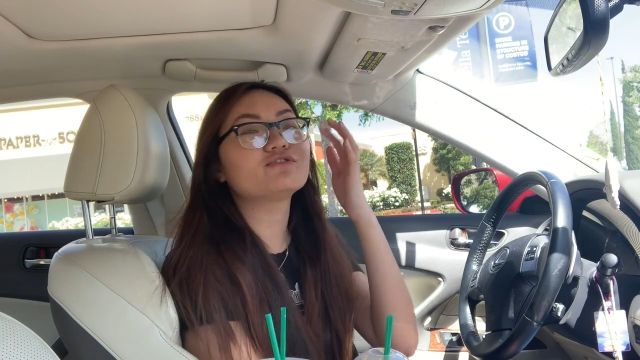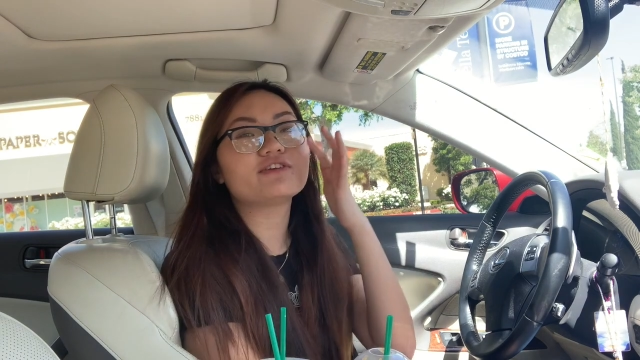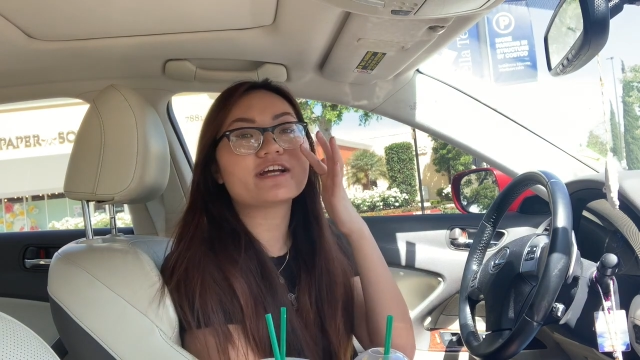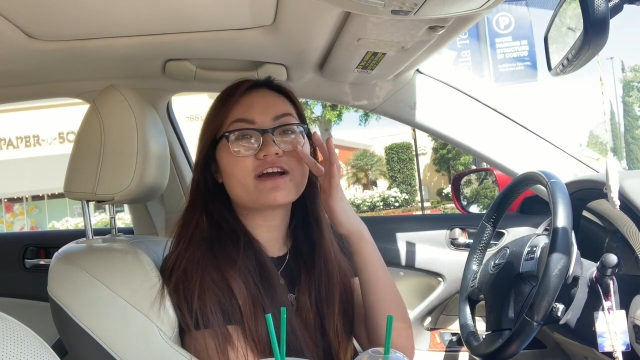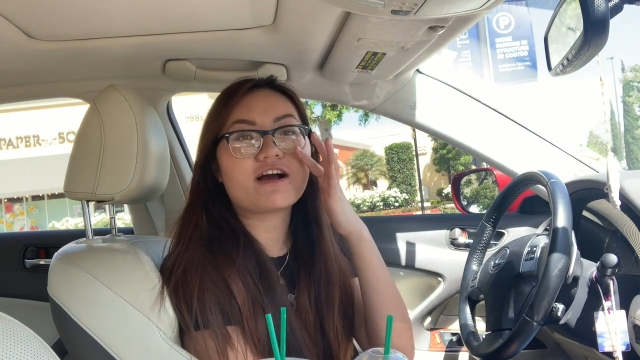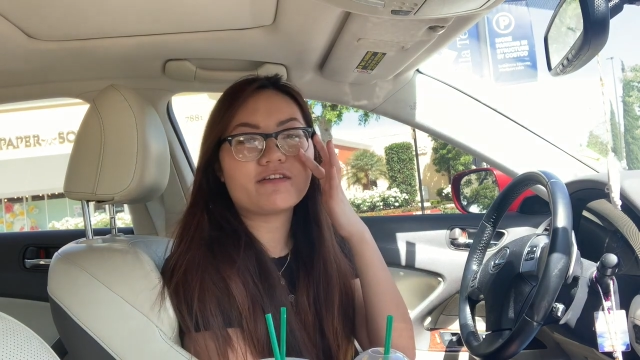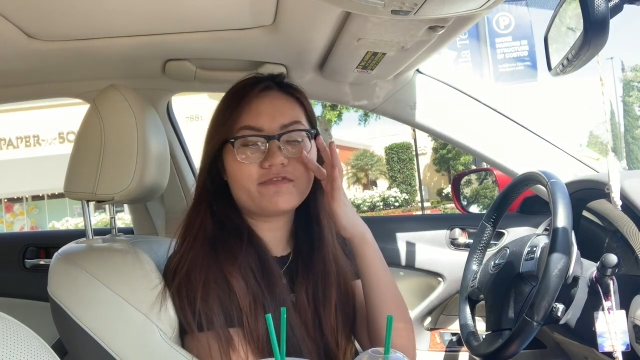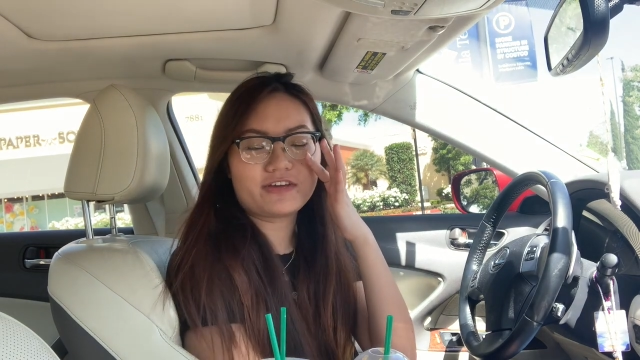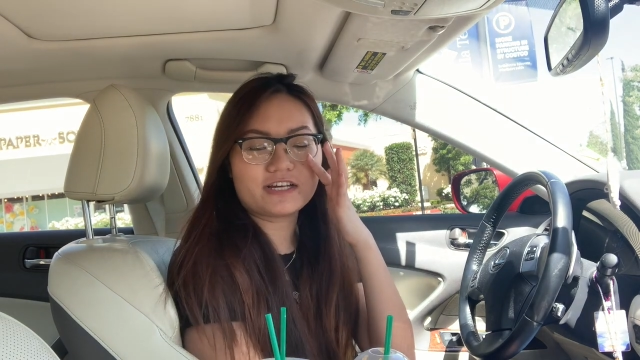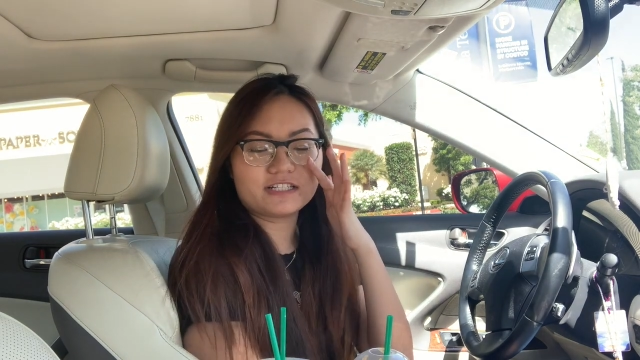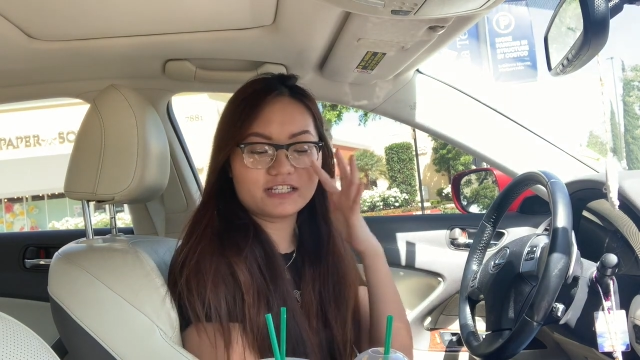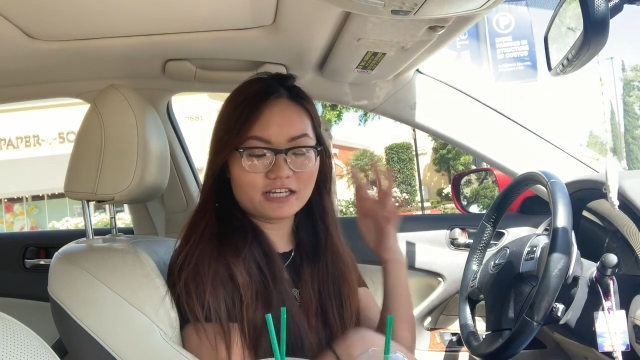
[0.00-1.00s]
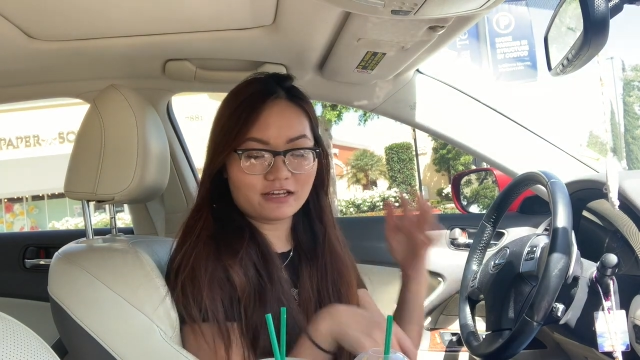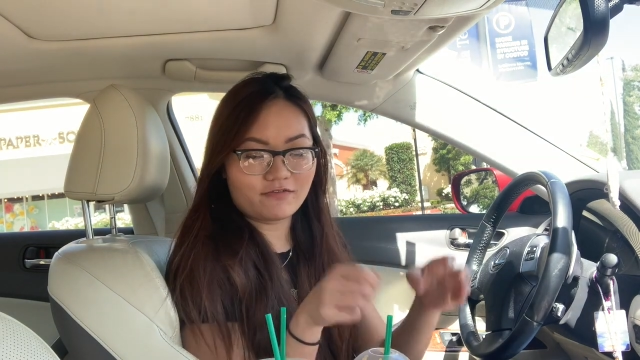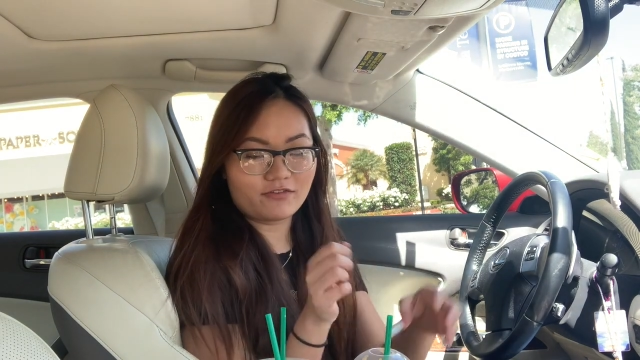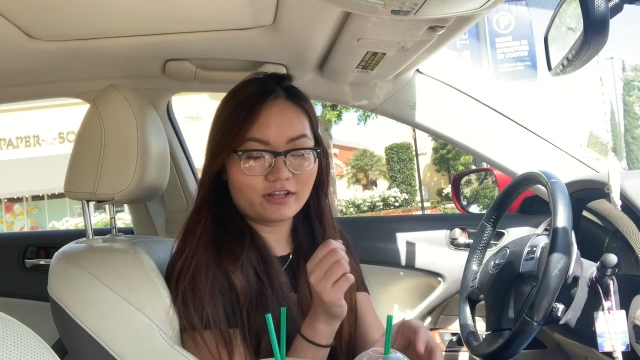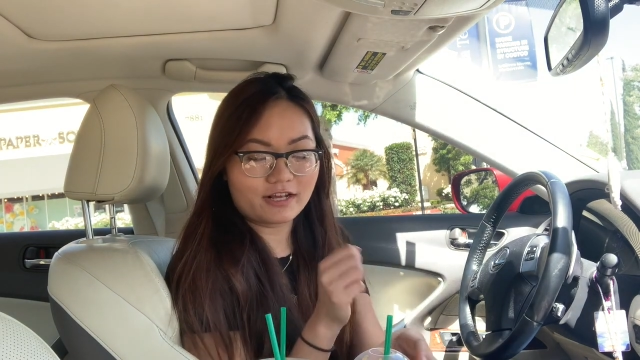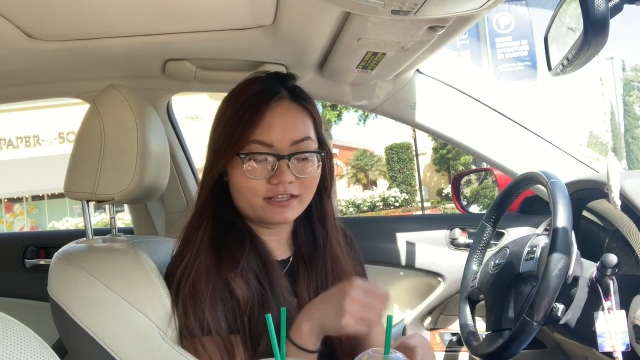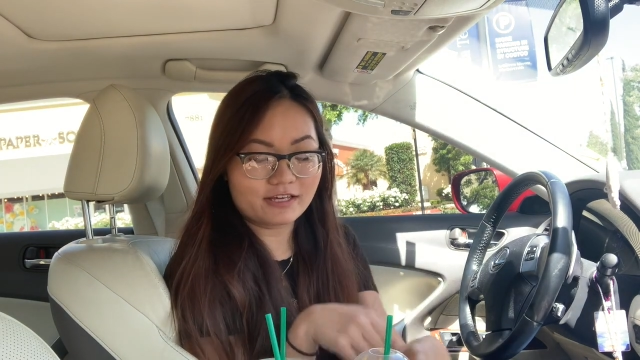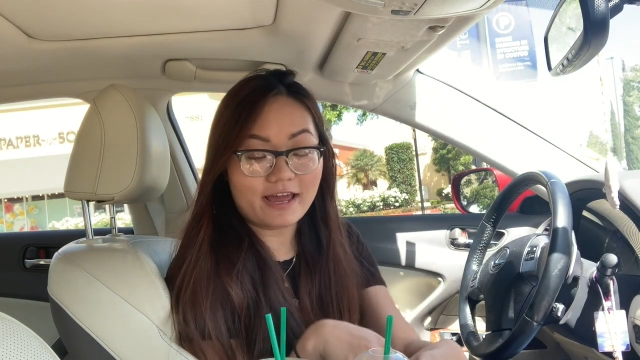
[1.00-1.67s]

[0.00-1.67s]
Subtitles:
drink coffee and tea for, like, the